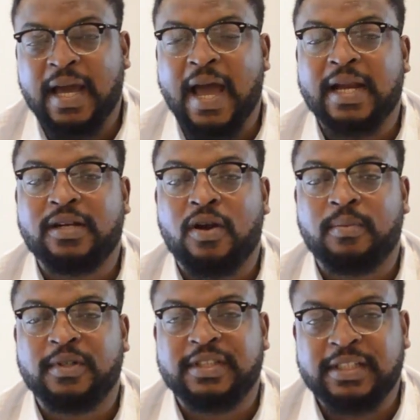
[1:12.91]
And
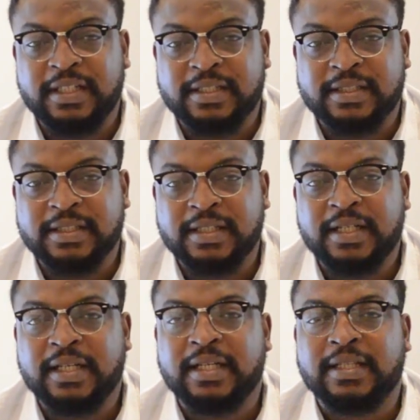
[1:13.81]
number 6,
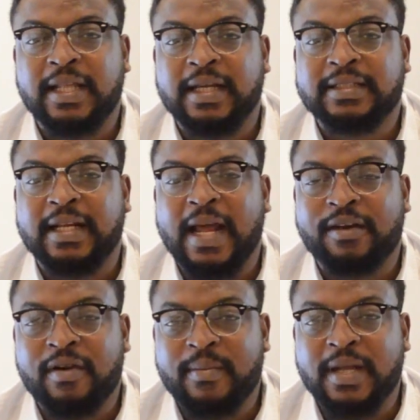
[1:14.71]
there is an
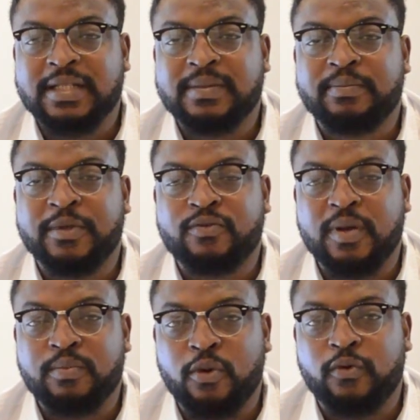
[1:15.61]
agreement between
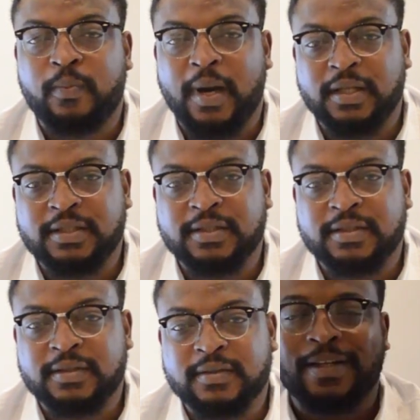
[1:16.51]
both
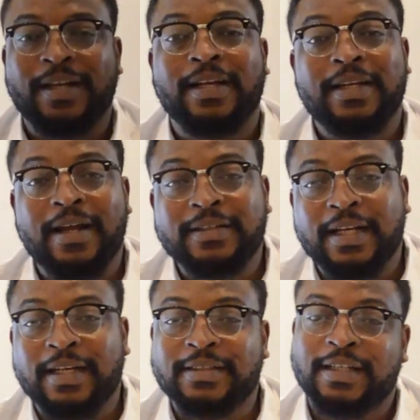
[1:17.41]
parties. Now,
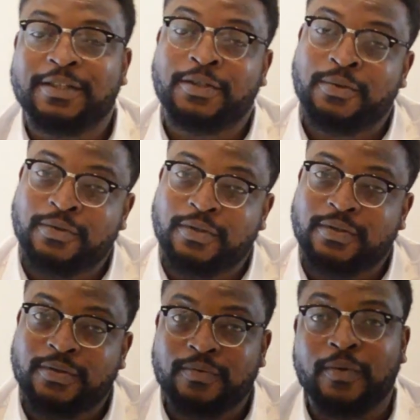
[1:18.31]
tenants, excuse
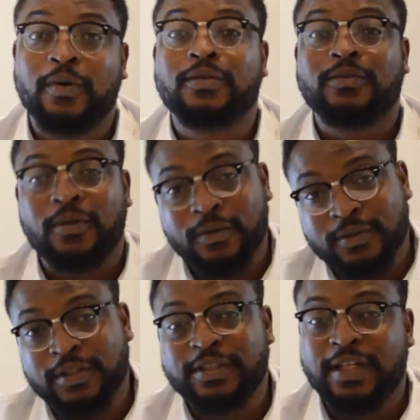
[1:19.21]
us. We want to talk
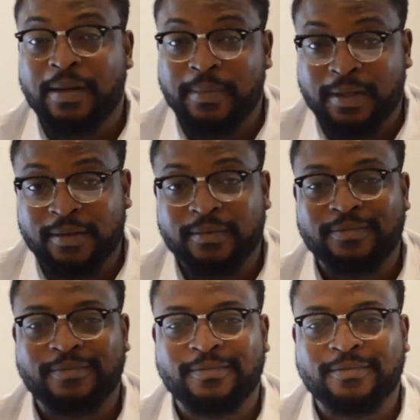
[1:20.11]
to the chairman.
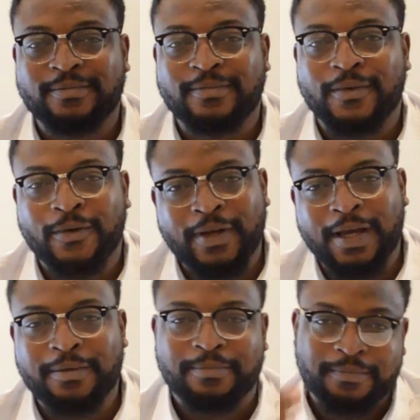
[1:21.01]
Oh yeah?